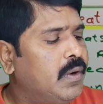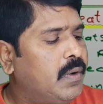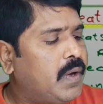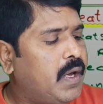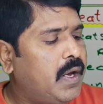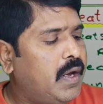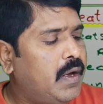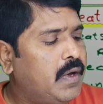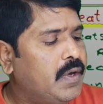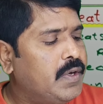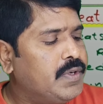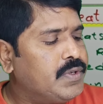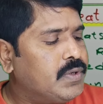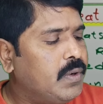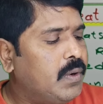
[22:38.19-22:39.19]
Okay,
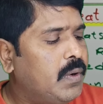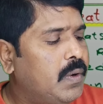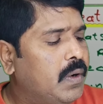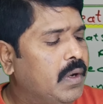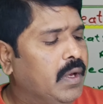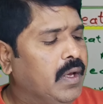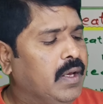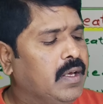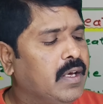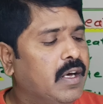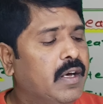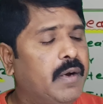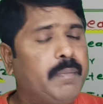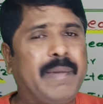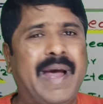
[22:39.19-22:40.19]
so
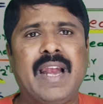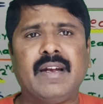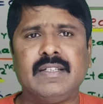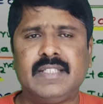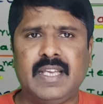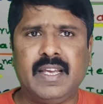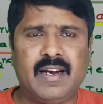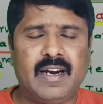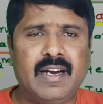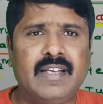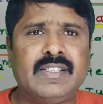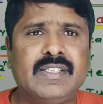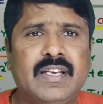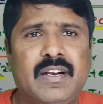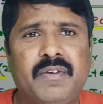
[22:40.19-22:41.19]
here balancing
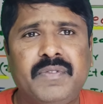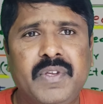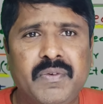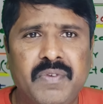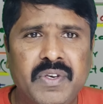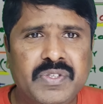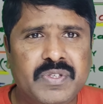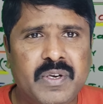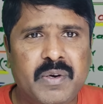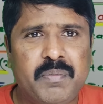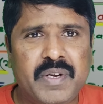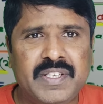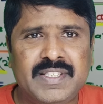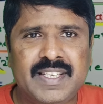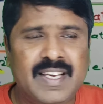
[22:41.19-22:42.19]
condition of the
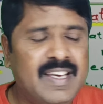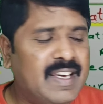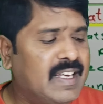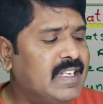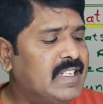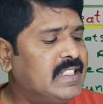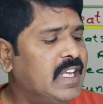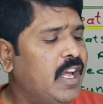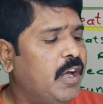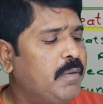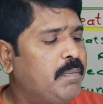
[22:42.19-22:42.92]
Wheatstone bridge is